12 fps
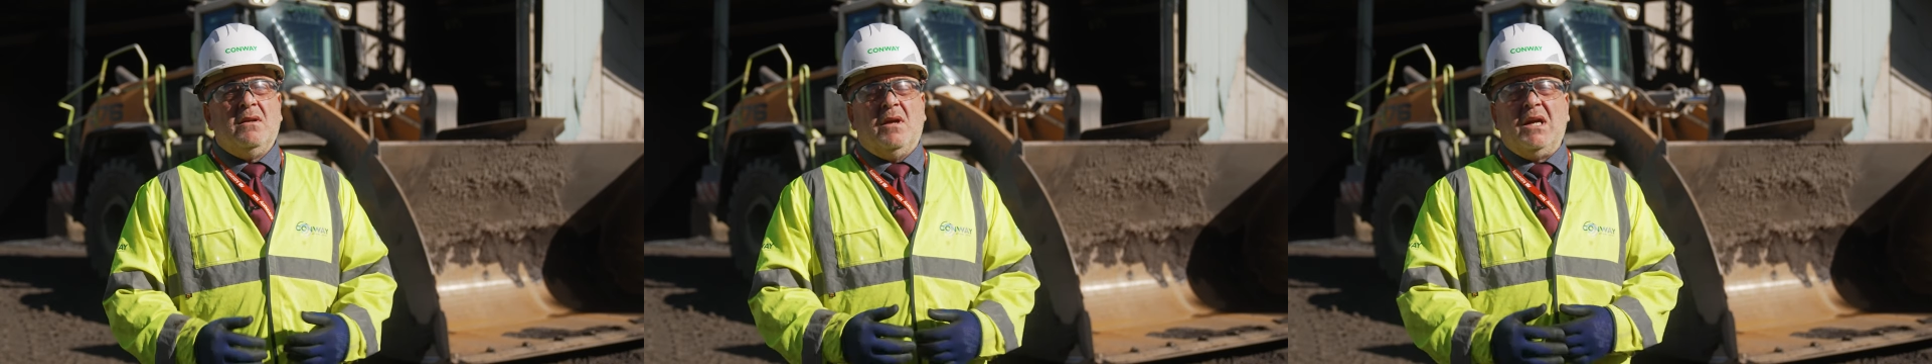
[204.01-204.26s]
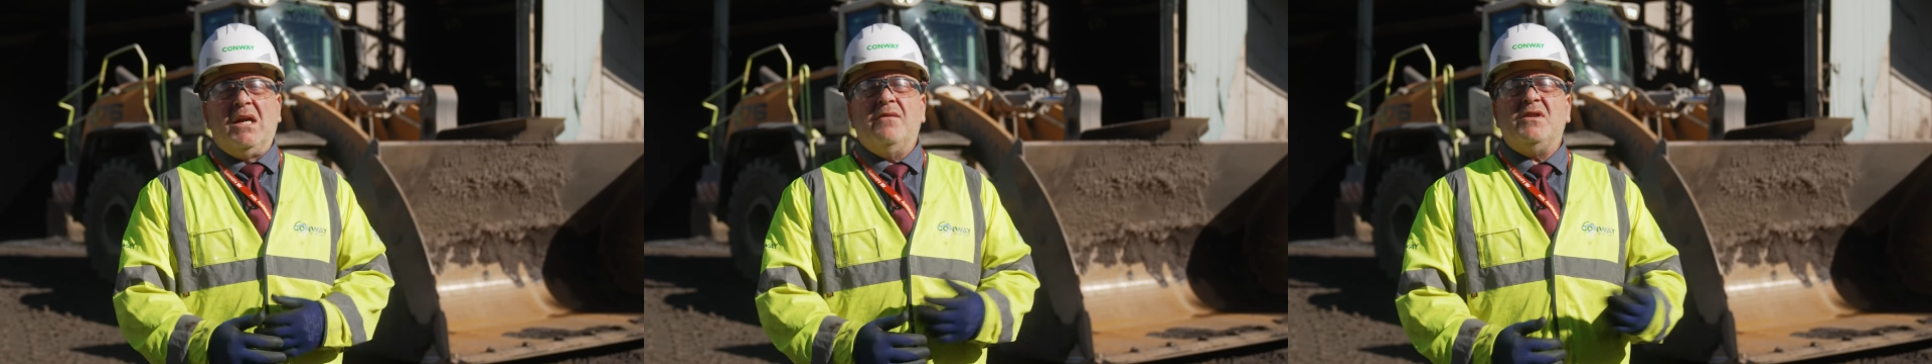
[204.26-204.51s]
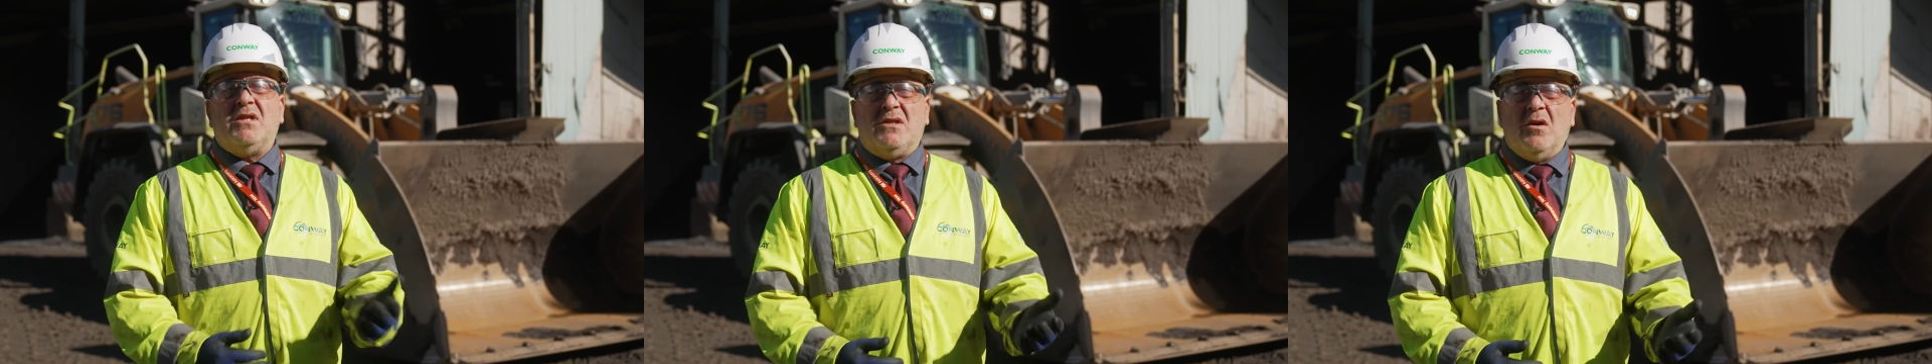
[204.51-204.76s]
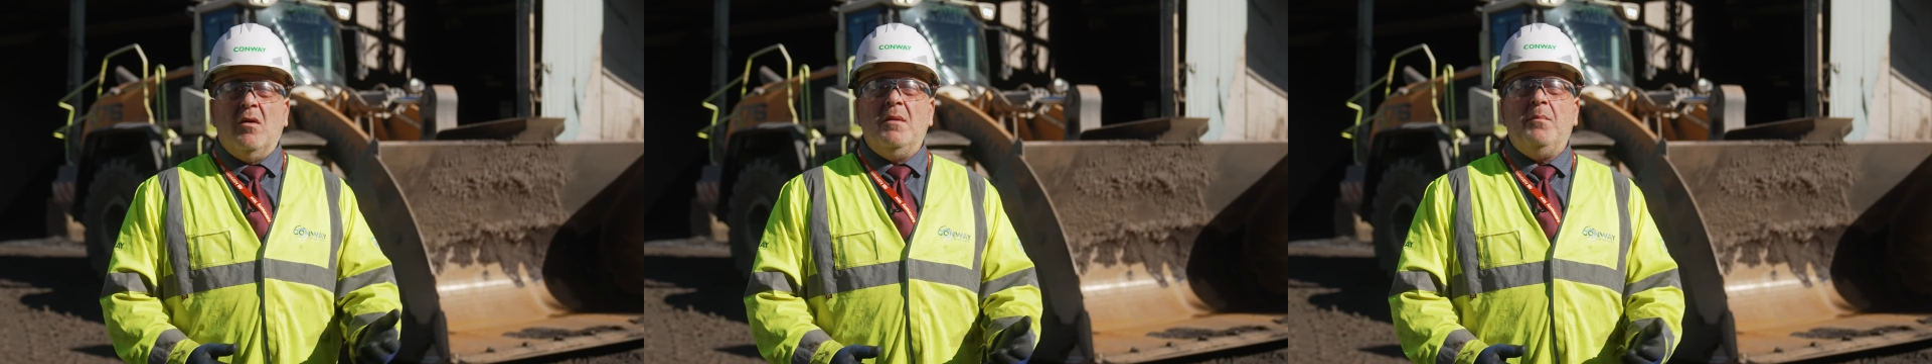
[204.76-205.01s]
They give us a
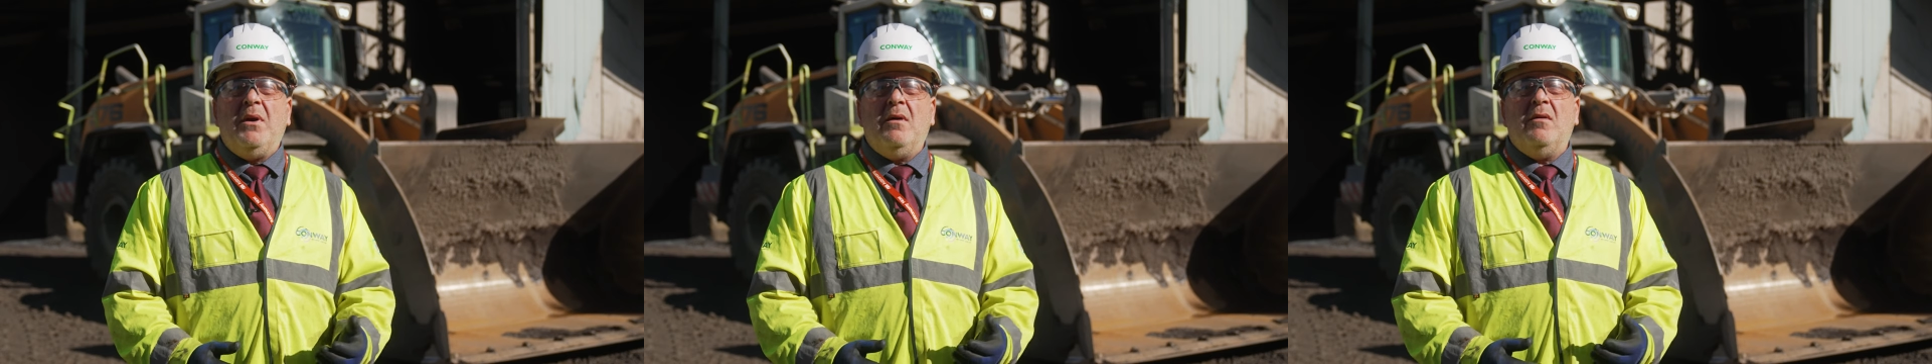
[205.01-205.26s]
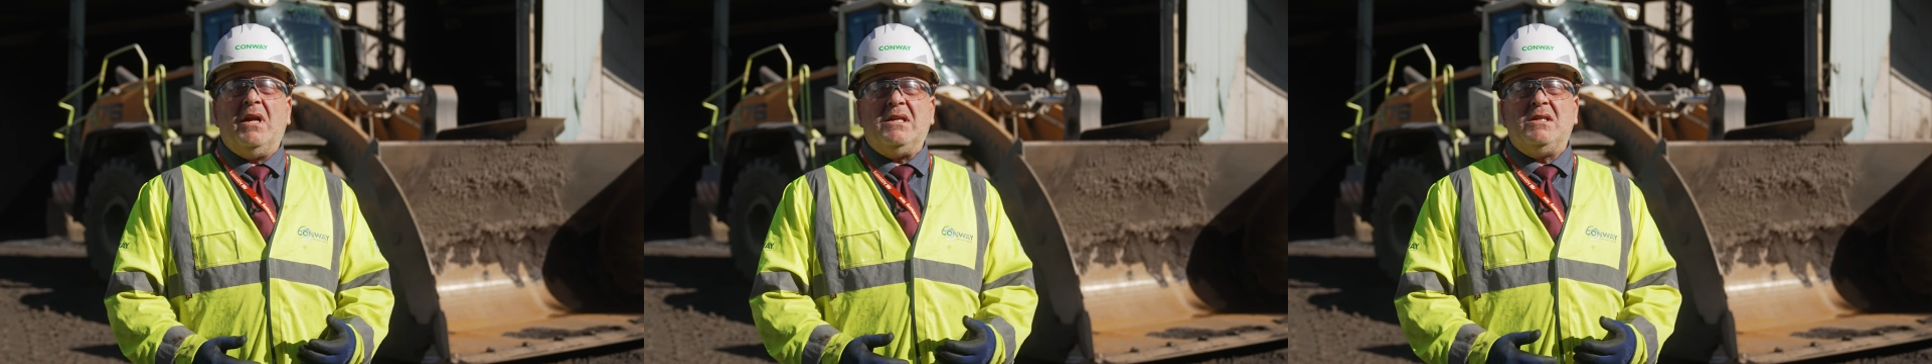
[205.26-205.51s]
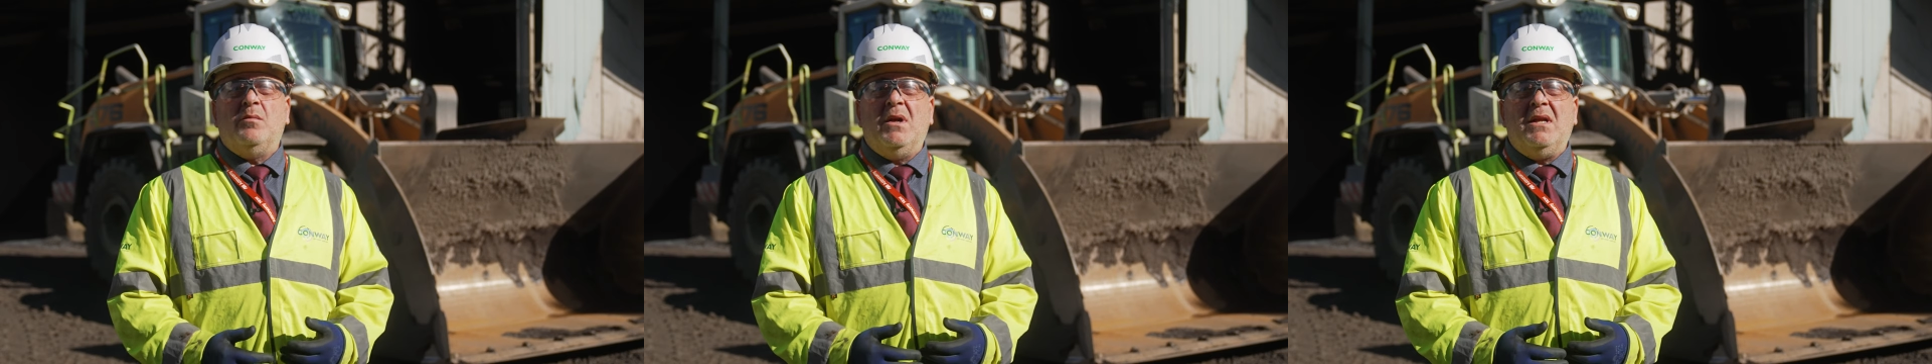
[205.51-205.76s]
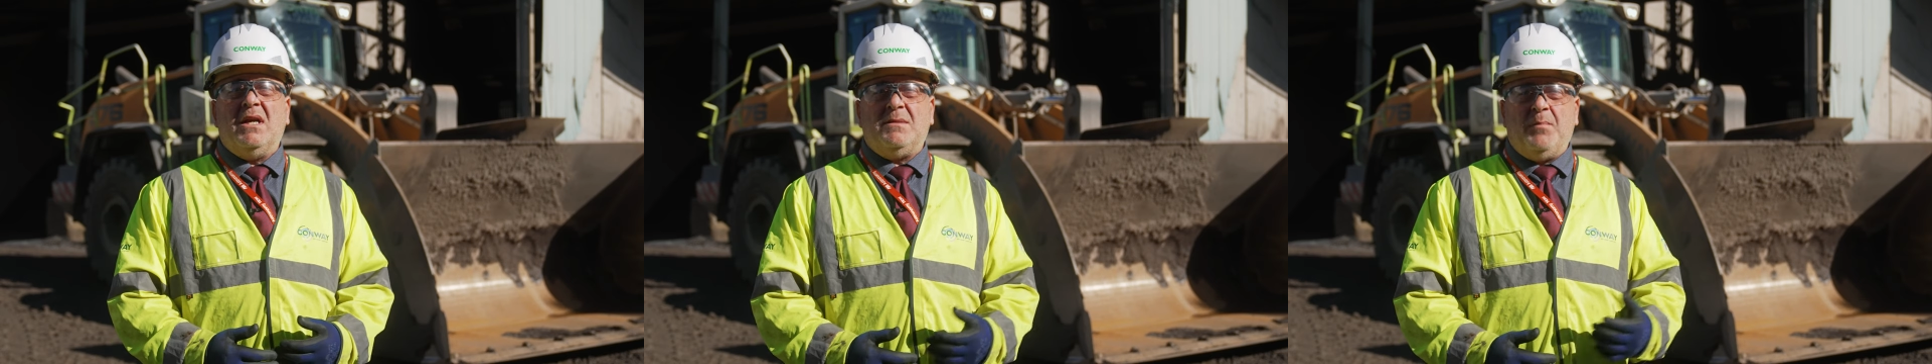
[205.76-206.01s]
time period as to when that's